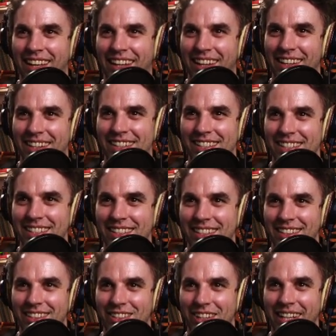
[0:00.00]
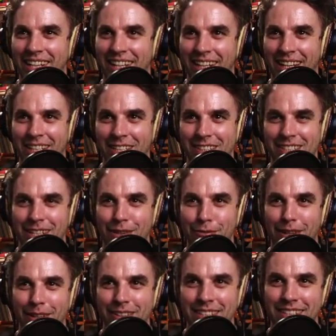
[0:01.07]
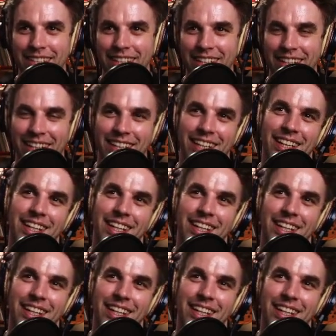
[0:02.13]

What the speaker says: yeah, just try and connect your stuff, I would say.